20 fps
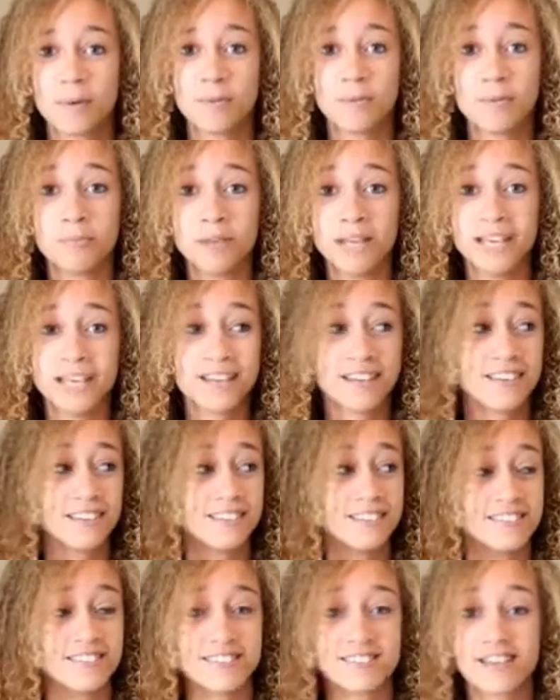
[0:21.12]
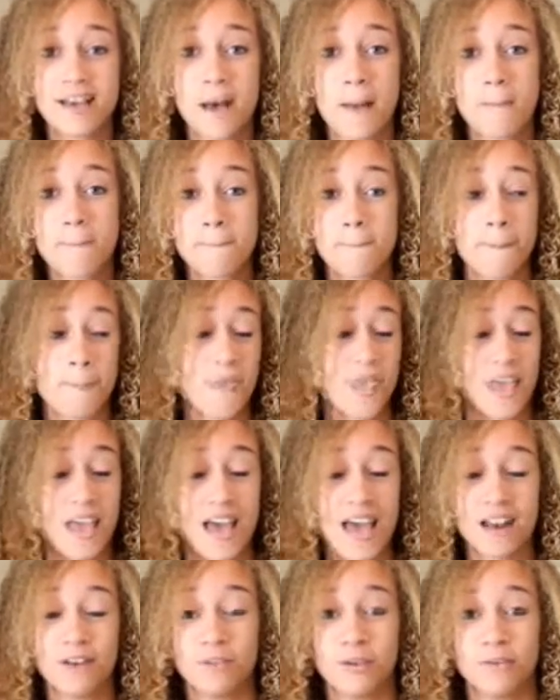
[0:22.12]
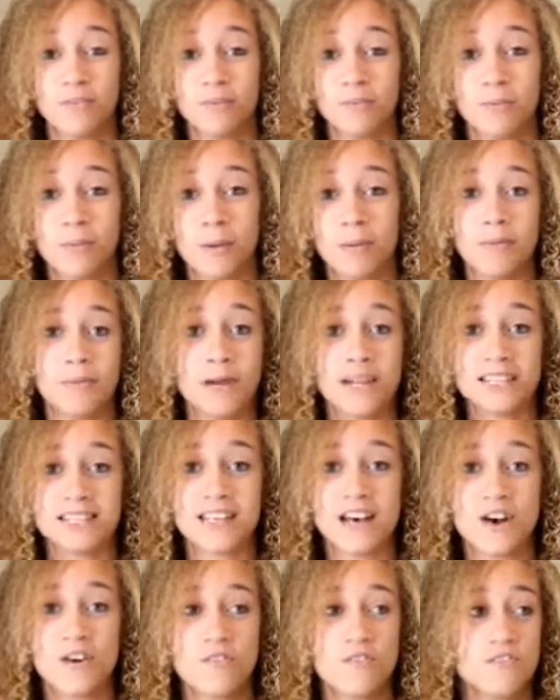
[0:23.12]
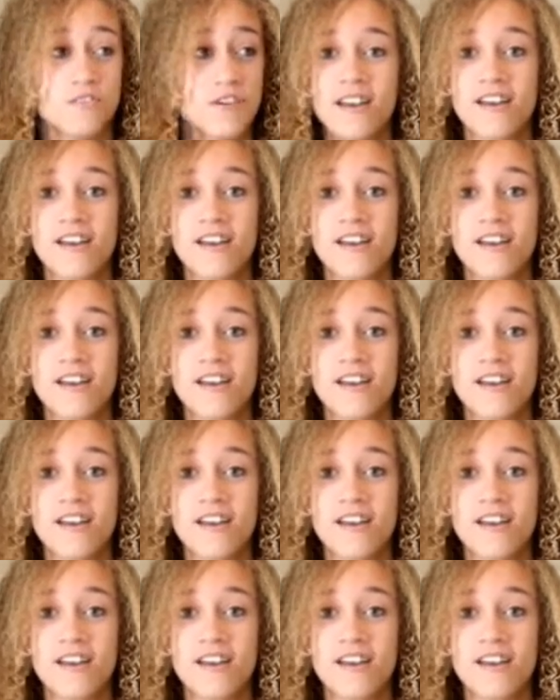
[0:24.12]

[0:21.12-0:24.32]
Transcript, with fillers: remember me because I don't even remember myself.